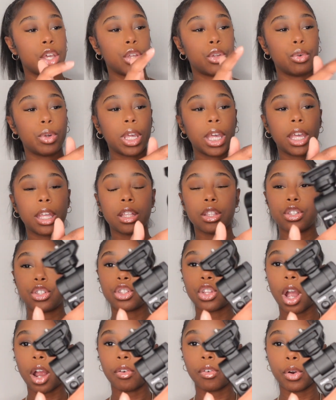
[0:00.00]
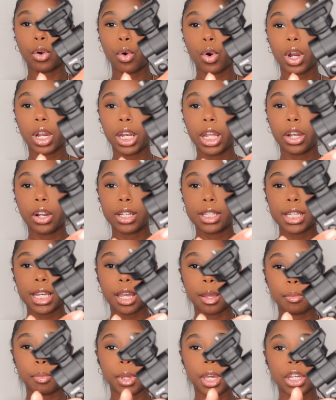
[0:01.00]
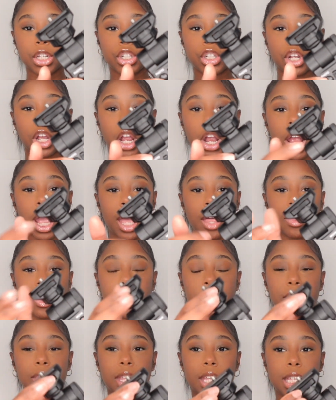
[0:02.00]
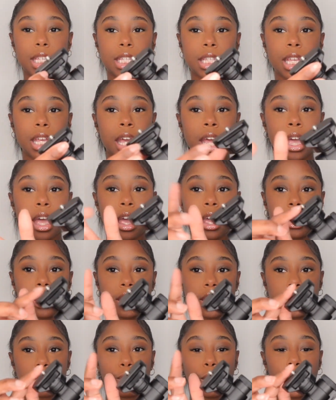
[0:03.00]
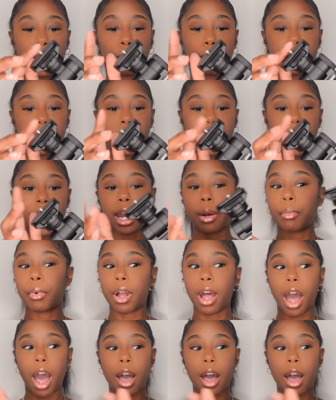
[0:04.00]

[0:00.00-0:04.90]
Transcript: You can start recording or take a picture. And then this is where you put the camera.